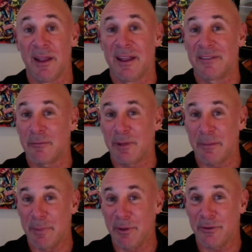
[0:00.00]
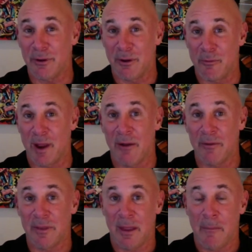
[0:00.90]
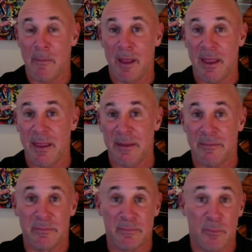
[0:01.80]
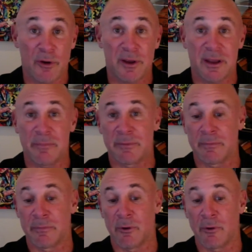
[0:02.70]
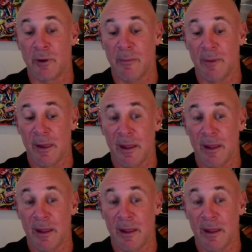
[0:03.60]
It's not really built around a marketing program.